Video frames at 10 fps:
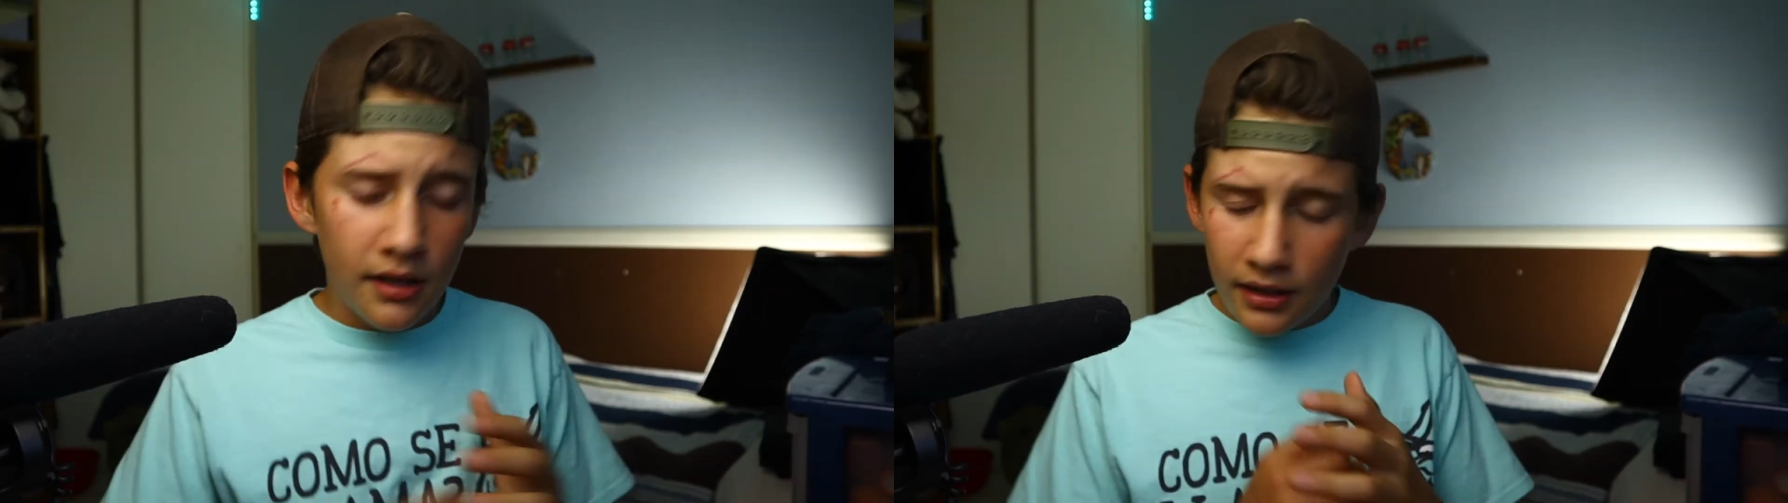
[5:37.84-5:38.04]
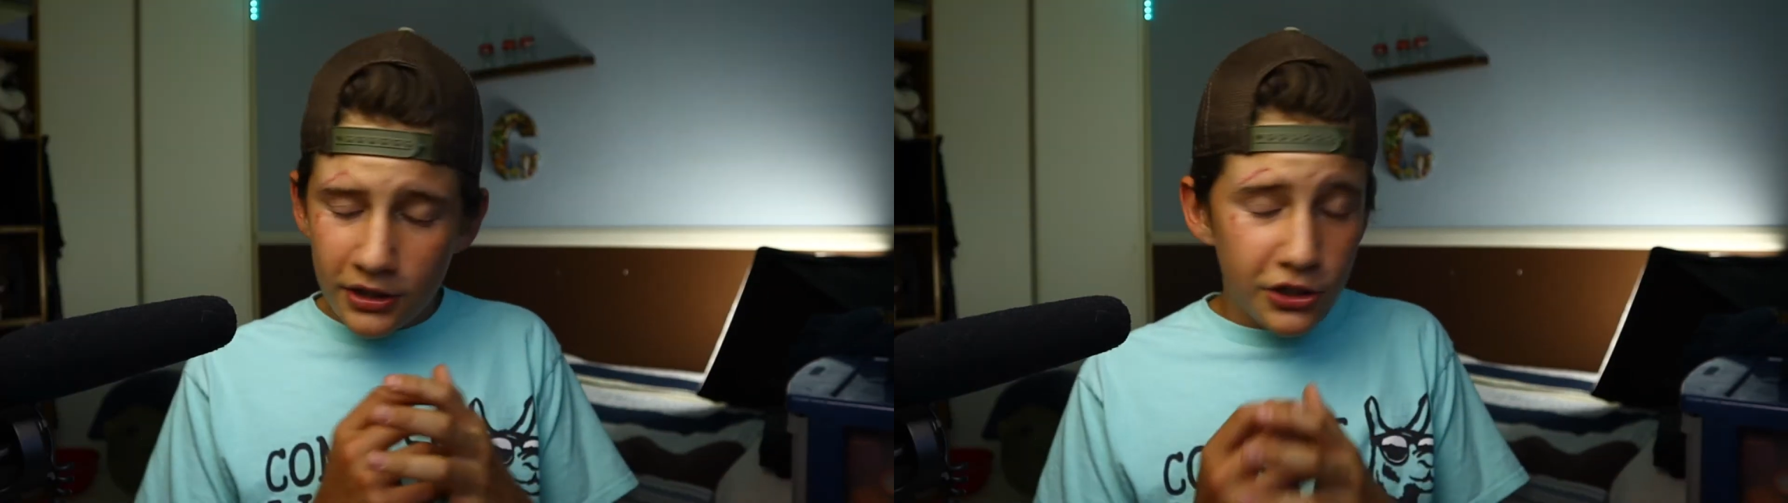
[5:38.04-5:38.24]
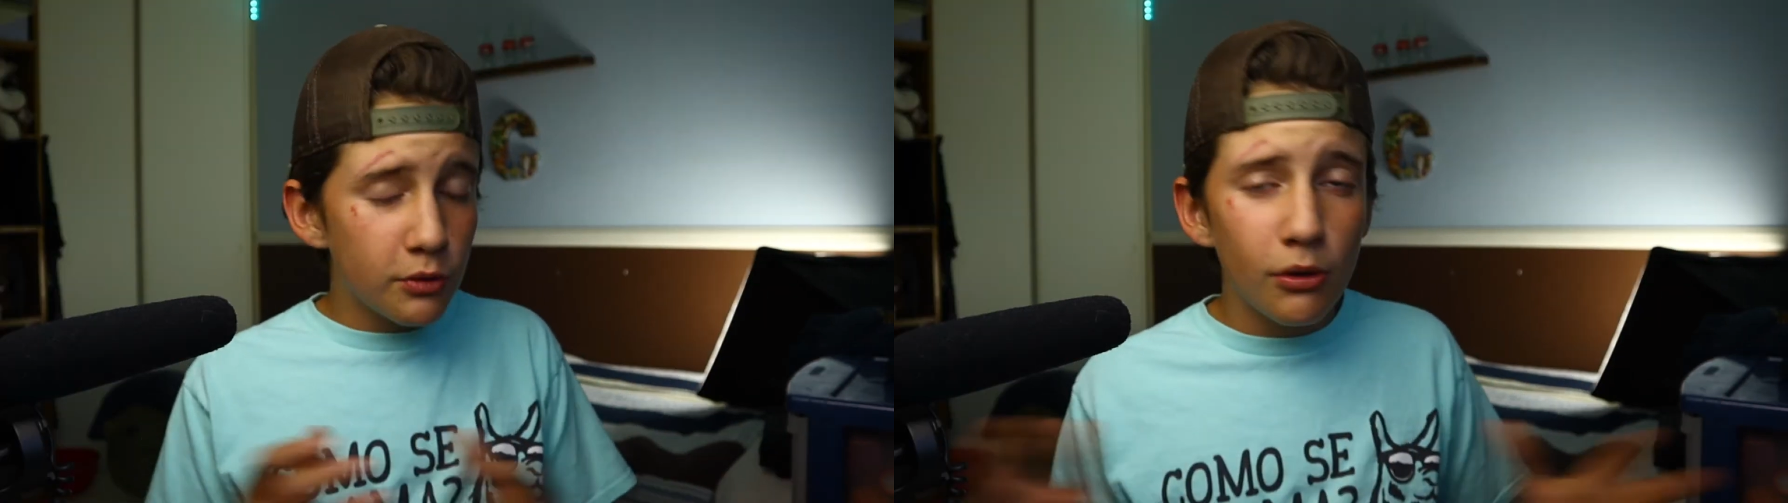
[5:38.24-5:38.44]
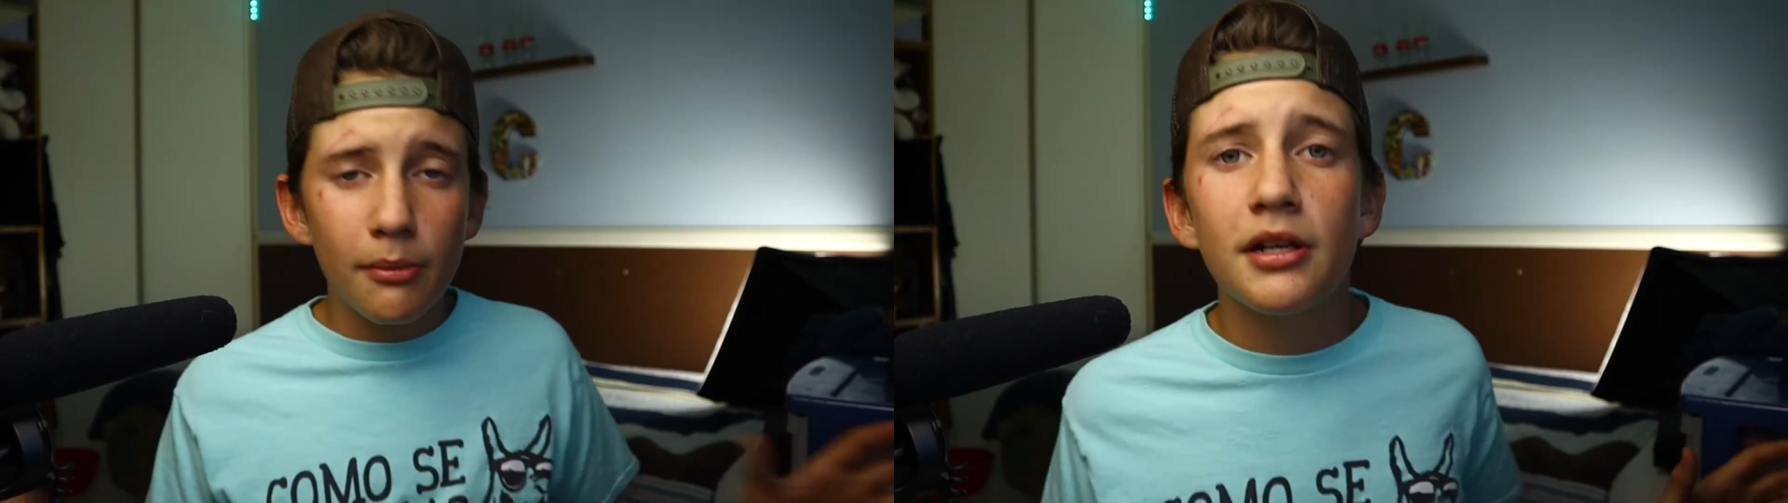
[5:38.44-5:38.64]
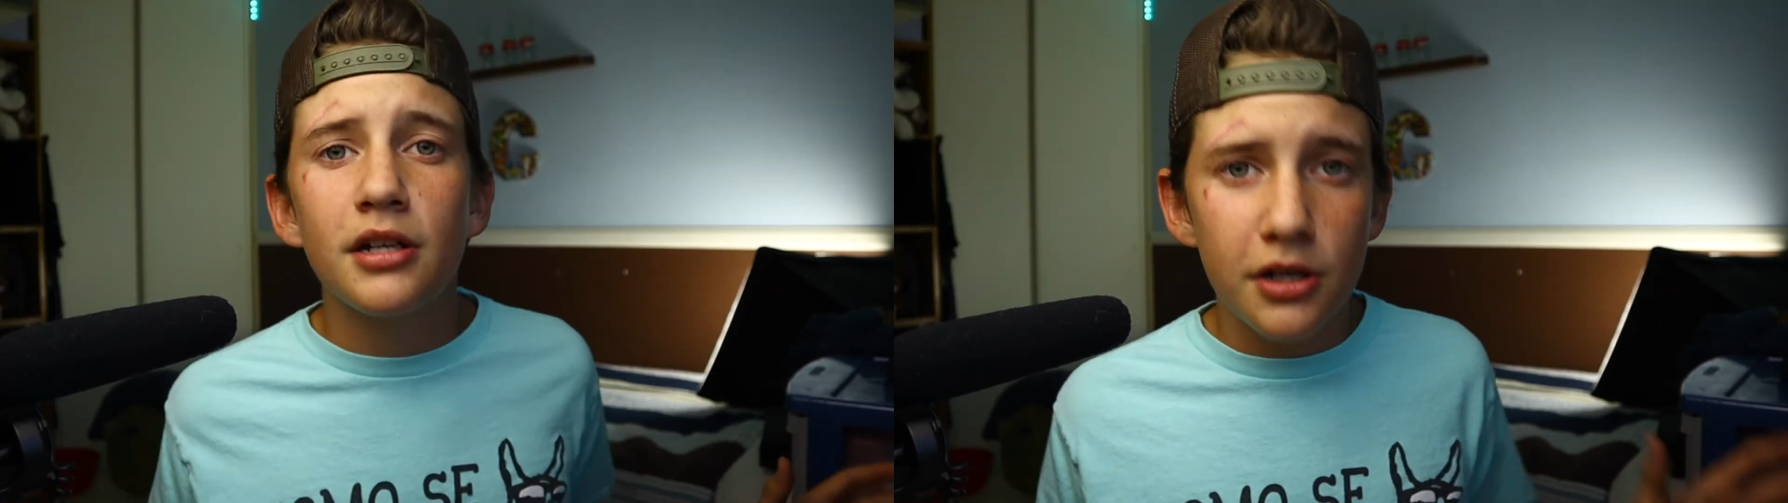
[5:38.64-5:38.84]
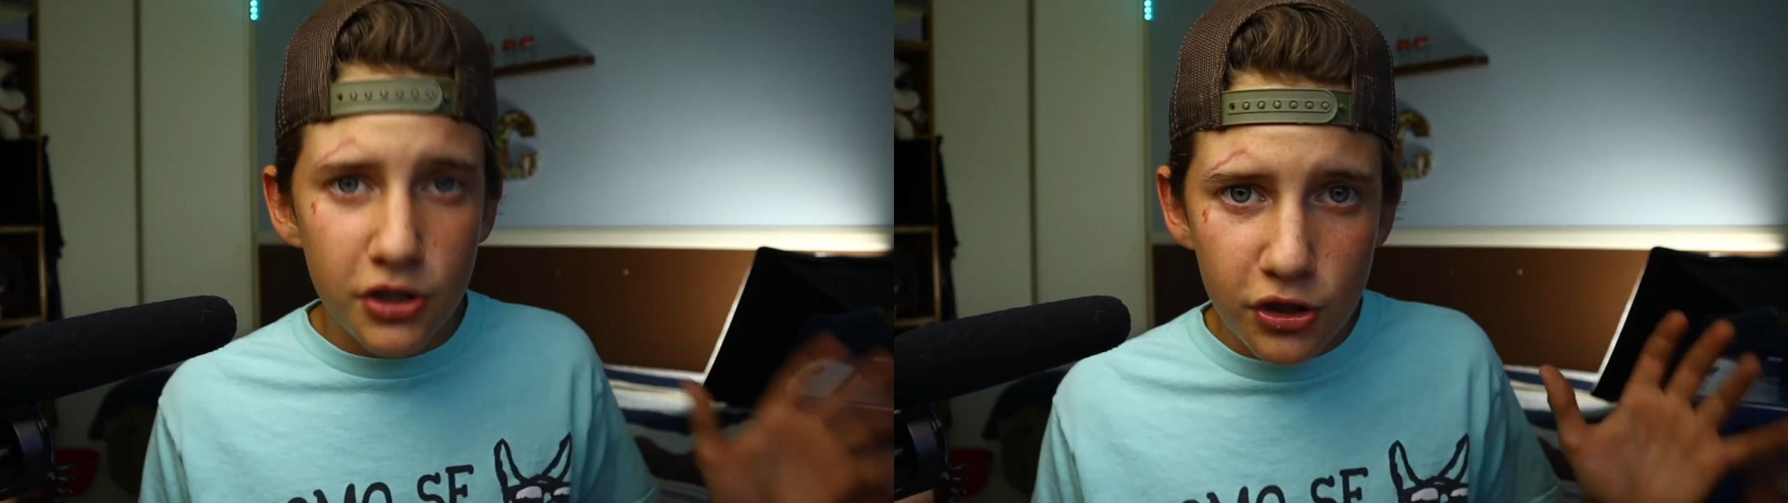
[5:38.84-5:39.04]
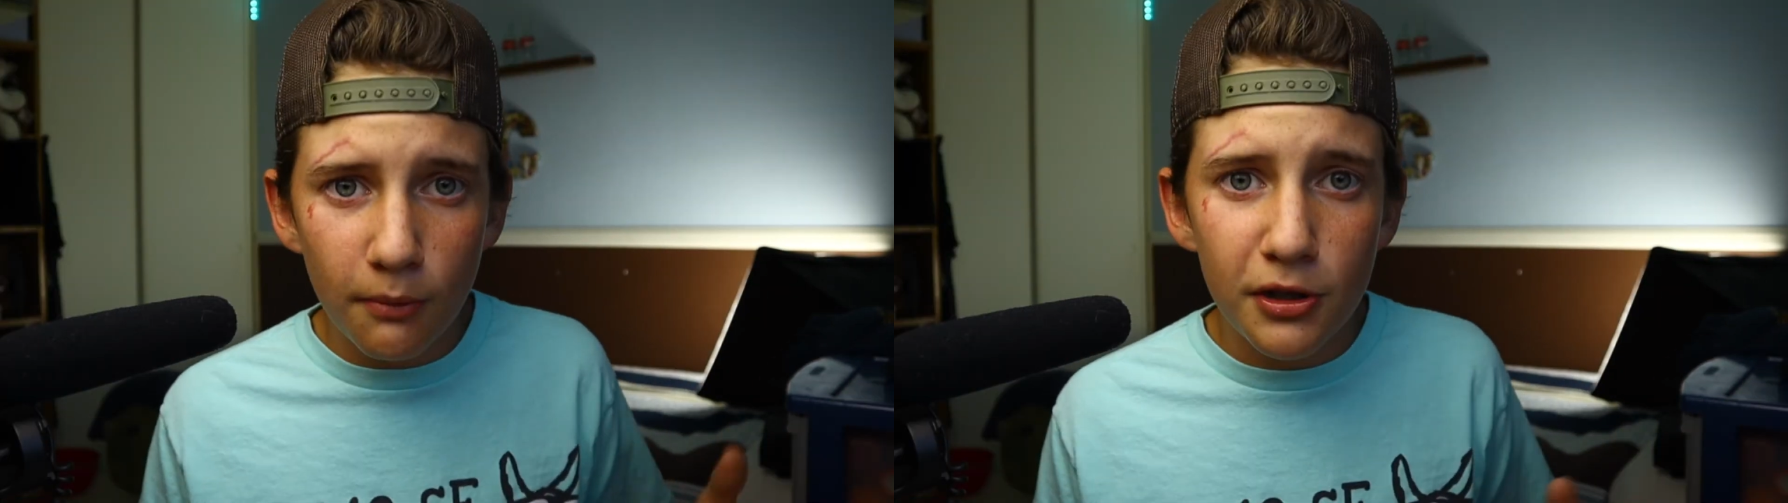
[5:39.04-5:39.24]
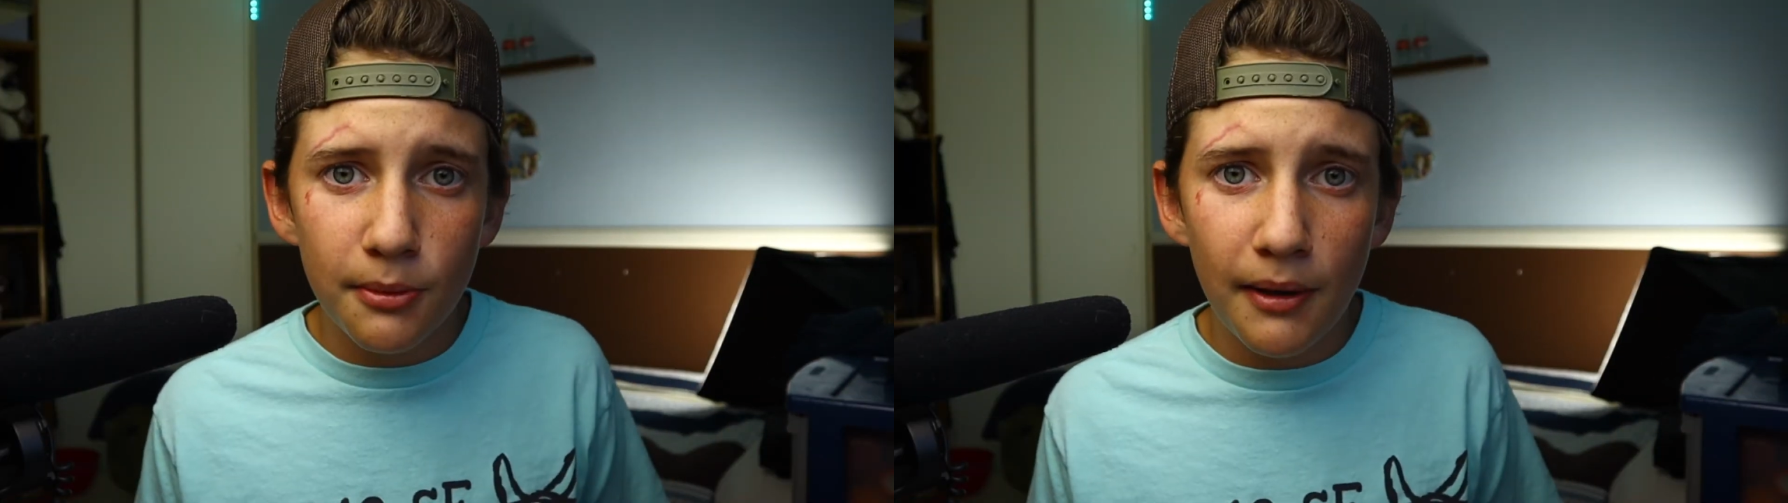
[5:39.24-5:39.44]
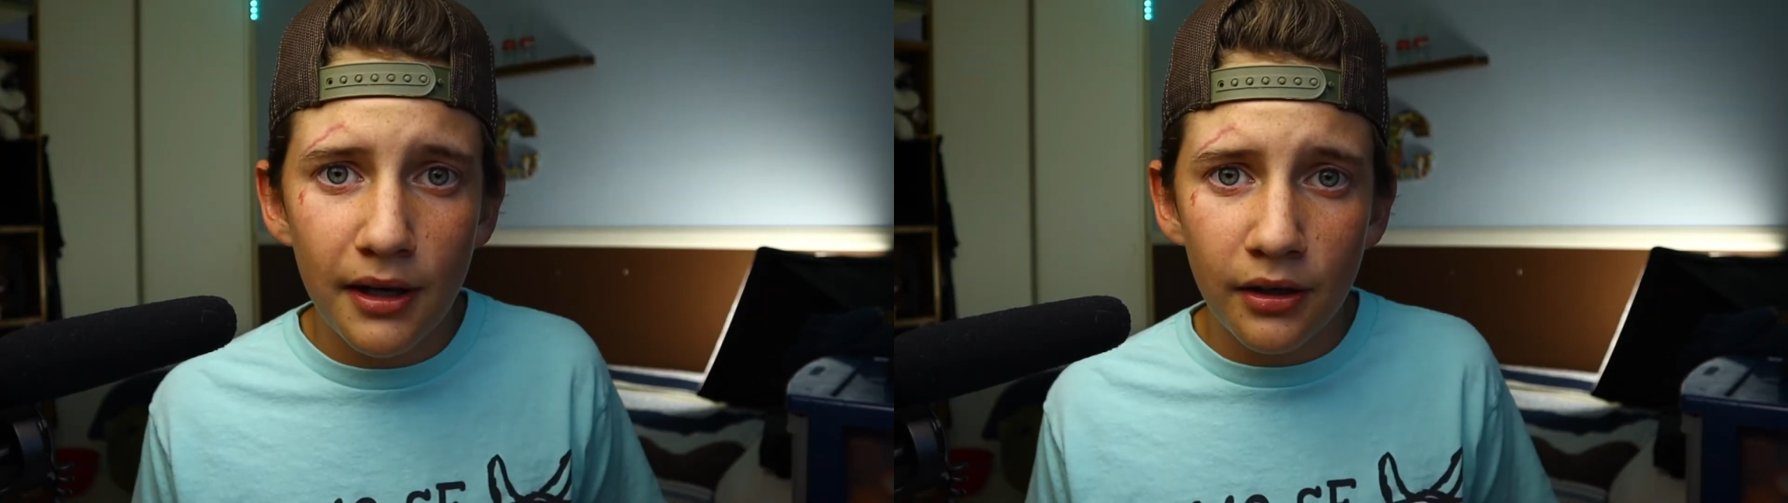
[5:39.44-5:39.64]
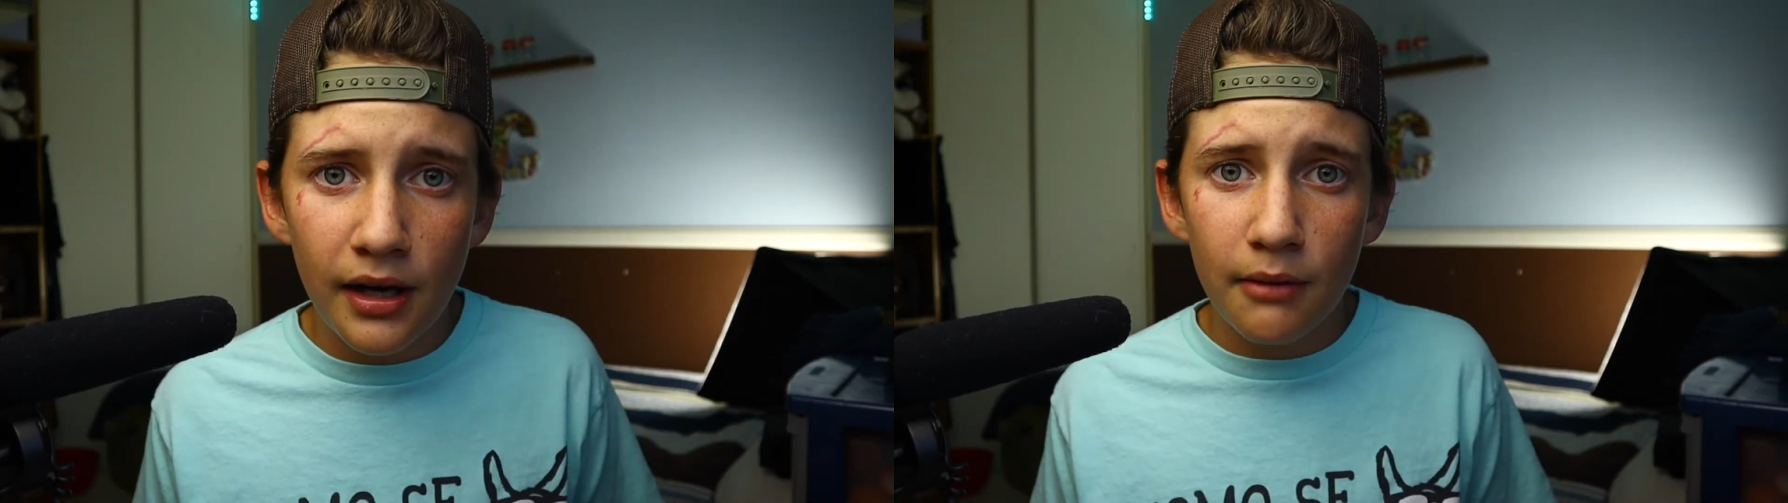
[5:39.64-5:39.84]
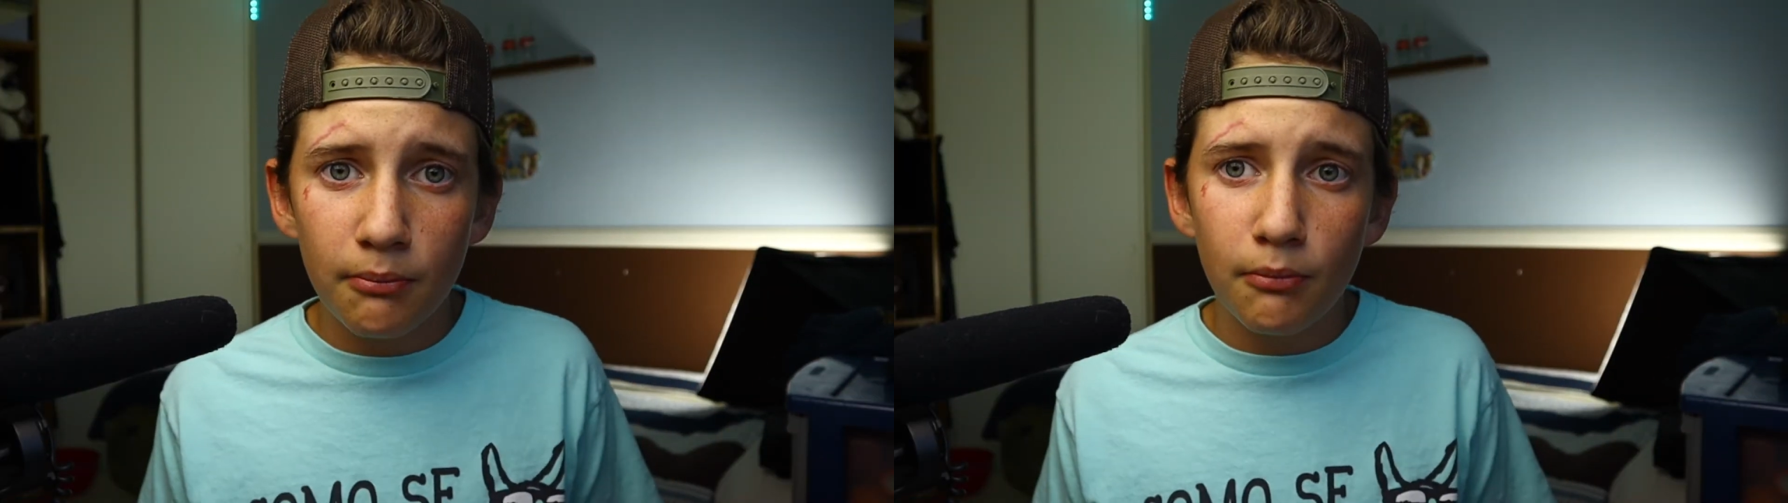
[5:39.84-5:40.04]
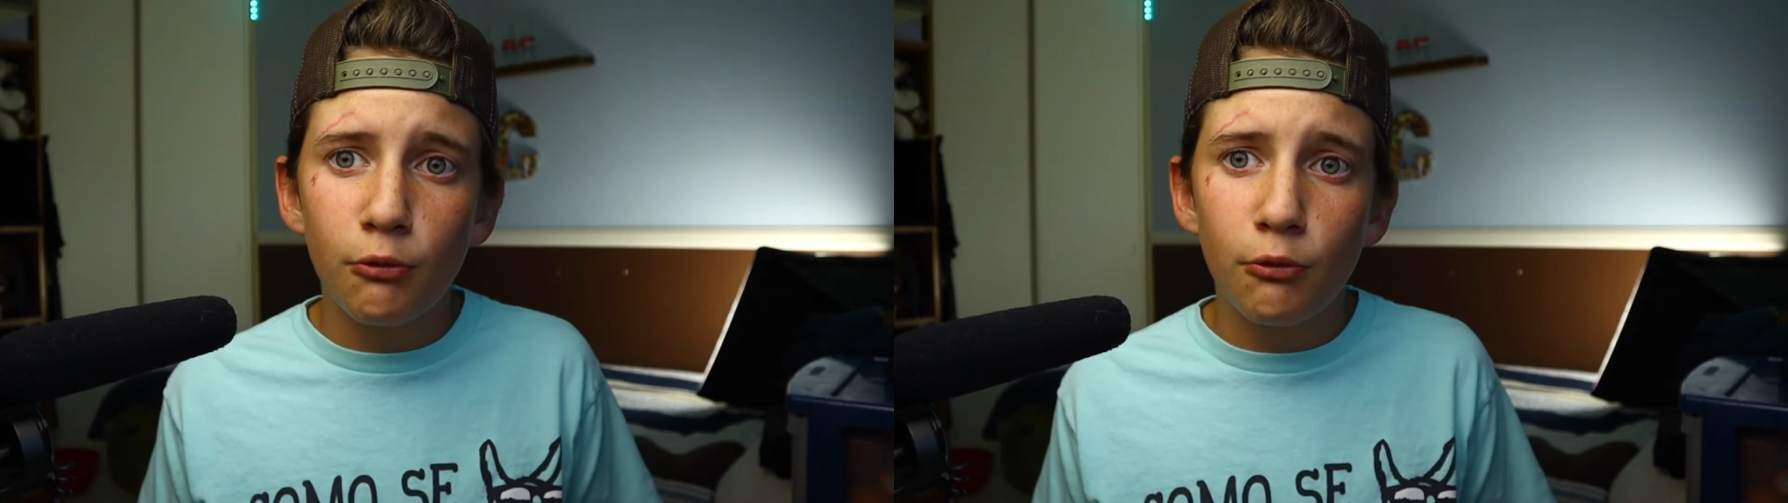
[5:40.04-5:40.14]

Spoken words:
It just would have been so much better and